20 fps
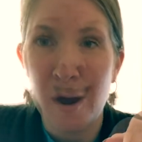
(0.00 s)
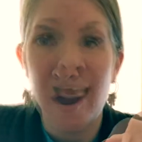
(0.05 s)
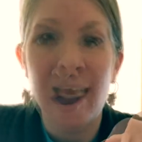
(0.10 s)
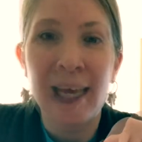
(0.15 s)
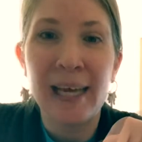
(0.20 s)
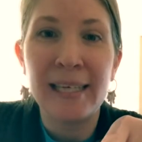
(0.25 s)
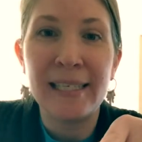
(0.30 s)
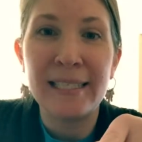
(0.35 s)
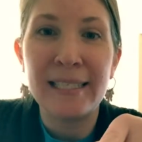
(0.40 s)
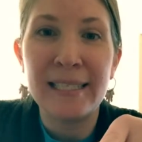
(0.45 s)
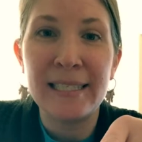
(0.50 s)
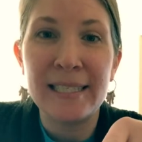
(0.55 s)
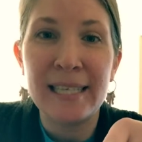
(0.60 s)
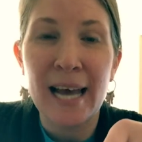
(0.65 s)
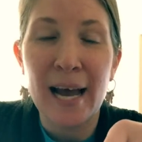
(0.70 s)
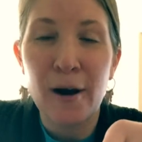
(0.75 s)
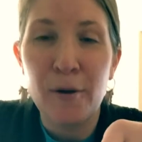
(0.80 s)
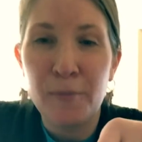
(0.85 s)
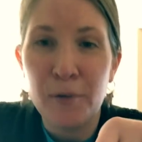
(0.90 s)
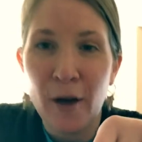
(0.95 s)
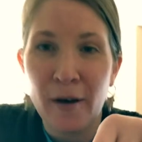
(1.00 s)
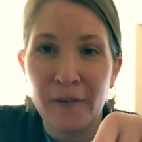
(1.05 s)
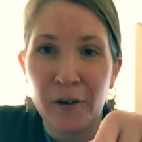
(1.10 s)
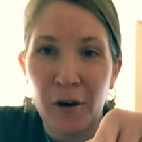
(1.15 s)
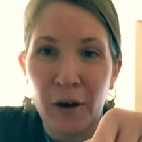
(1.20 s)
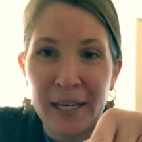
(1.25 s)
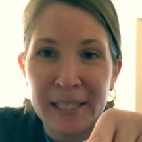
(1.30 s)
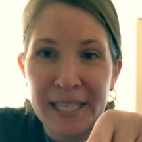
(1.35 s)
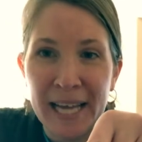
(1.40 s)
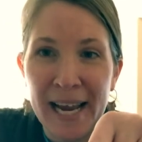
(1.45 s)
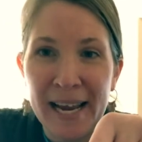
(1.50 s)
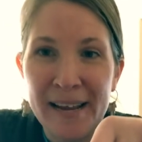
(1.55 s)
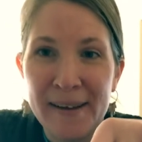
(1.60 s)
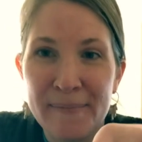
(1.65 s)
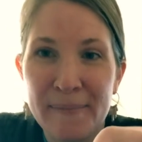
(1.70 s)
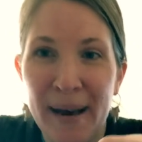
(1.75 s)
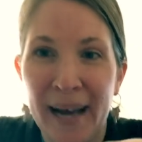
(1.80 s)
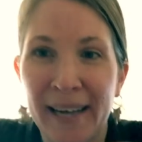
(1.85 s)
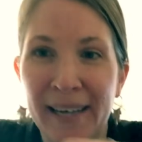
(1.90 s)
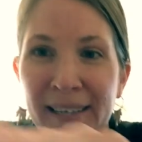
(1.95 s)
and I hope you have a great
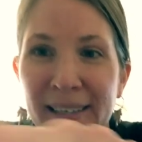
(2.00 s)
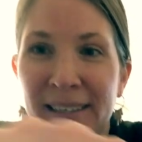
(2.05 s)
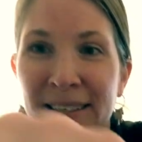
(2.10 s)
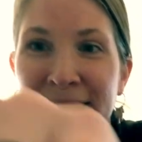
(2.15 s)
day. Bye.